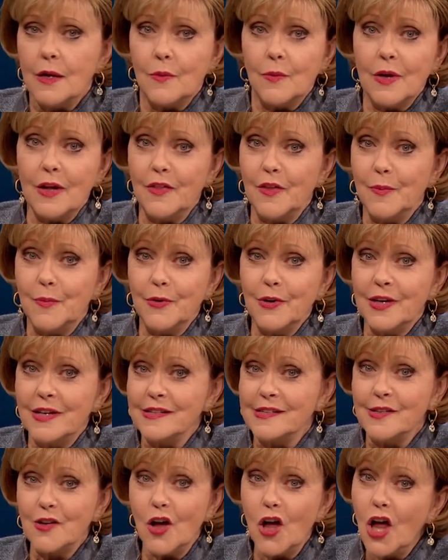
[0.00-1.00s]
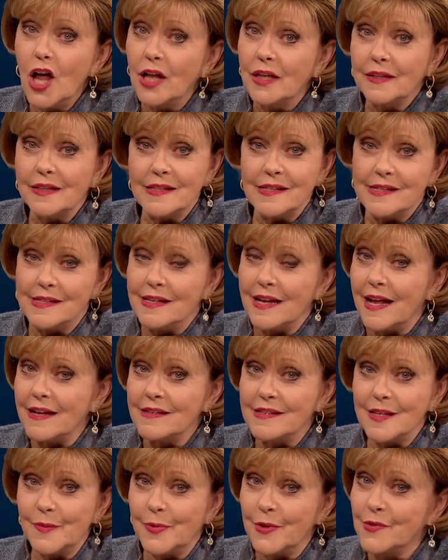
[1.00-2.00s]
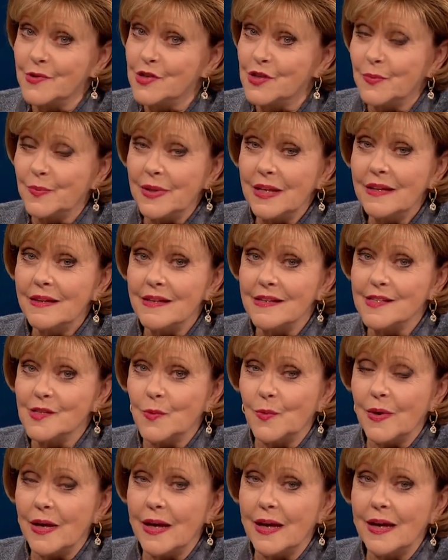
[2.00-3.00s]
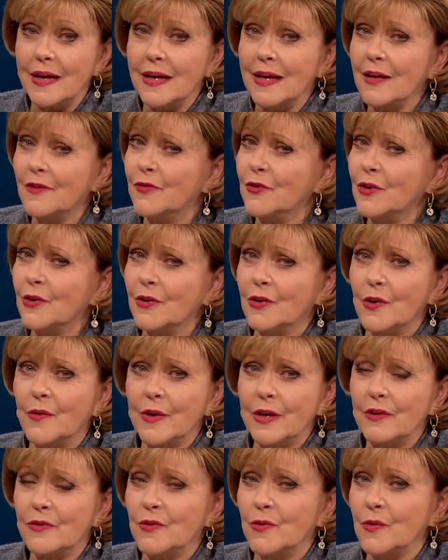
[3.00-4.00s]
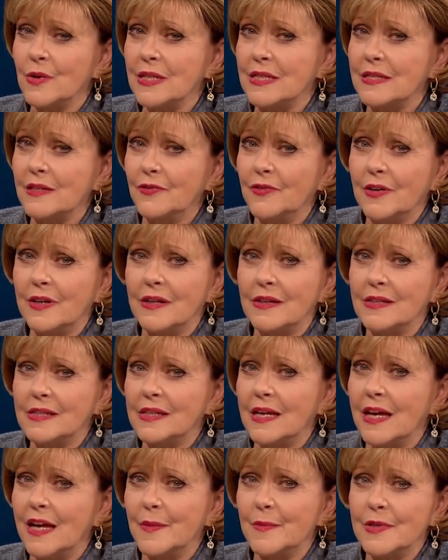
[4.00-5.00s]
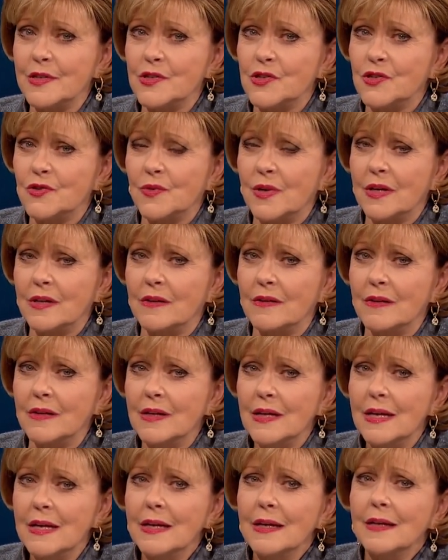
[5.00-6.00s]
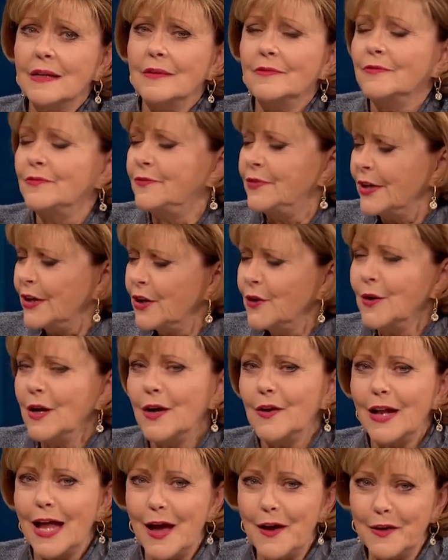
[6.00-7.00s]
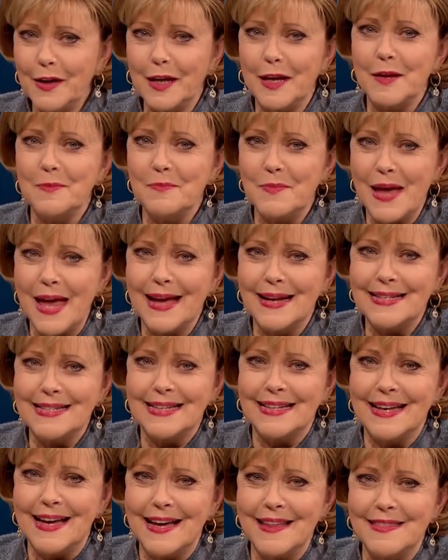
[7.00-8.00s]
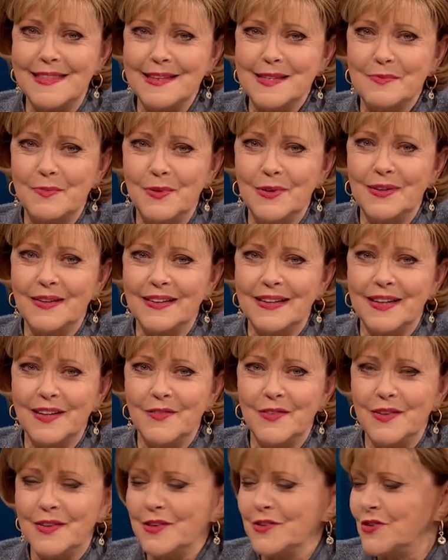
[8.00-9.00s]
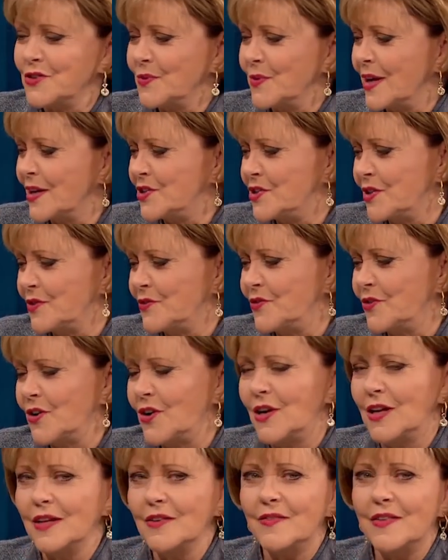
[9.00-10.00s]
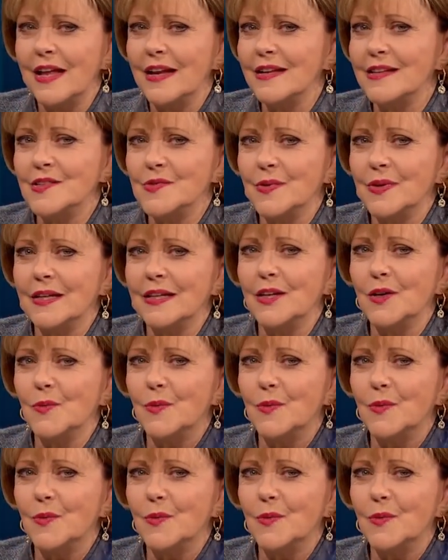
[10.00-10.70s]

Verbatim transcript: Well, the book is called It's Not Supposed to Be This Way. If you're going through a difficult time, a struggle, Figure out how to get back to God. This book will give you the direction for all of that. It's really